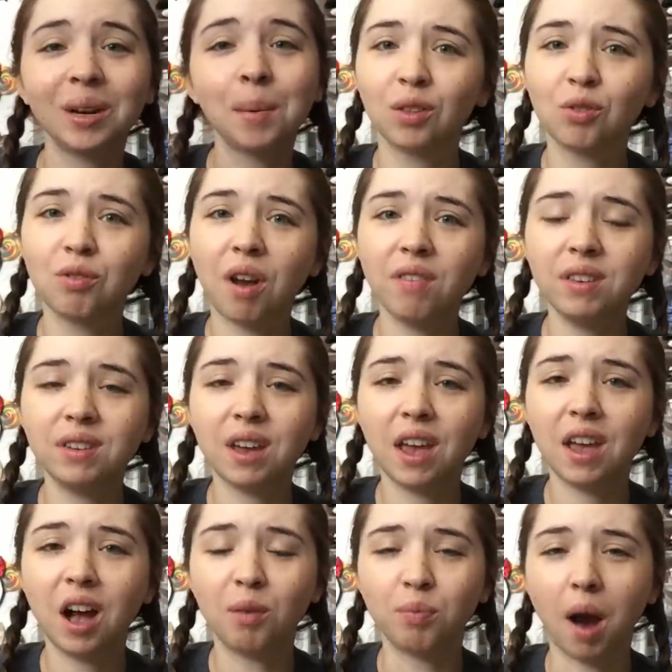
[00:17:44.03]
Throughout the
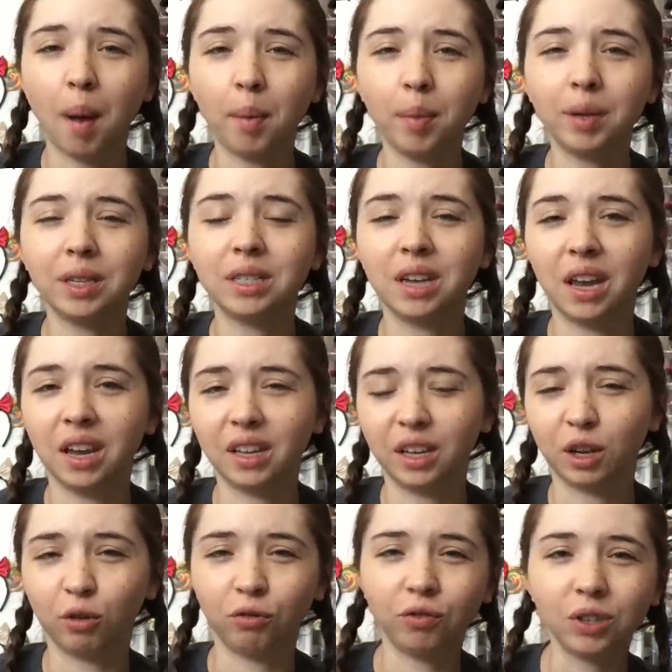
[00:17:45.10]
day, I'll probably take
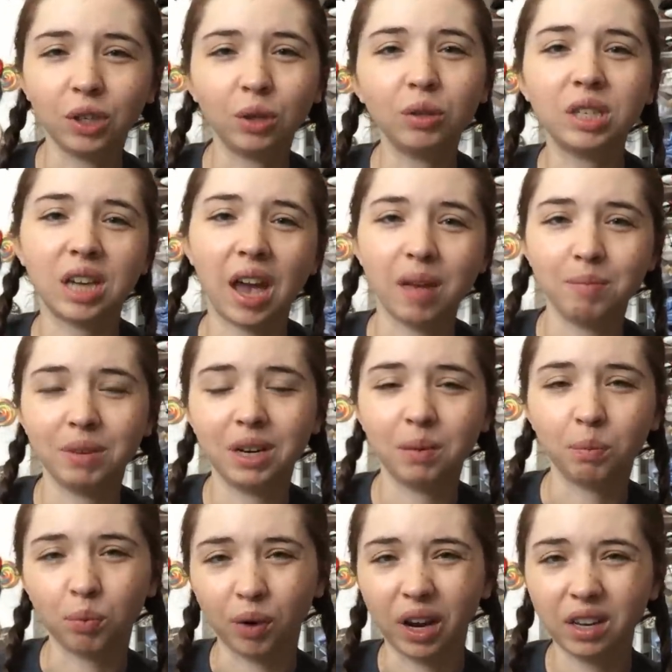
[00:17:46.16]
like a few ten
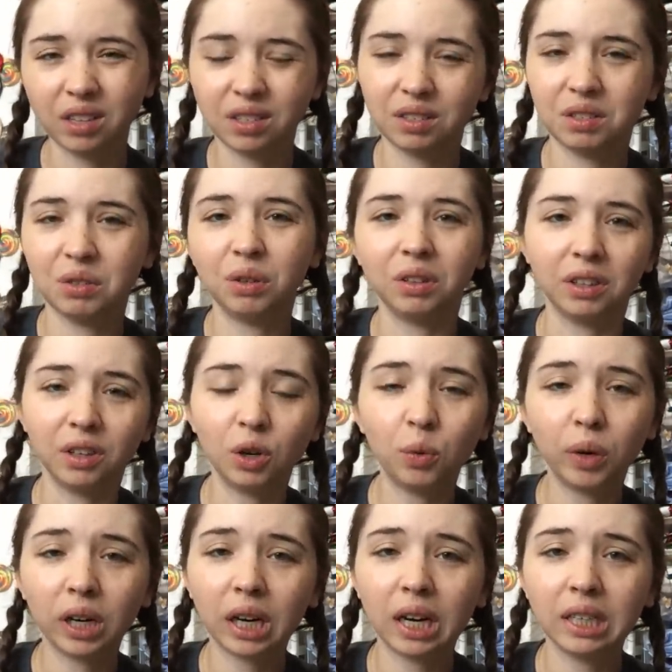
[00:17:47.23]
minute breaks to do a little
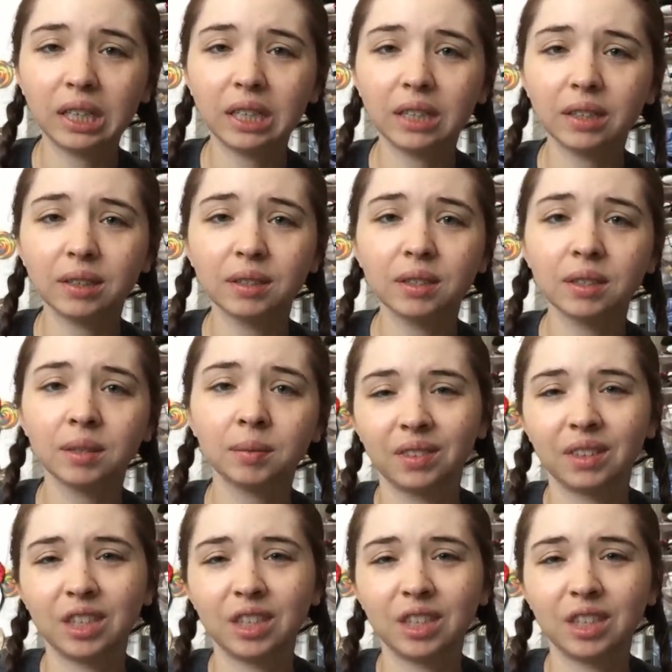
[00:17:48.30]
work on ears,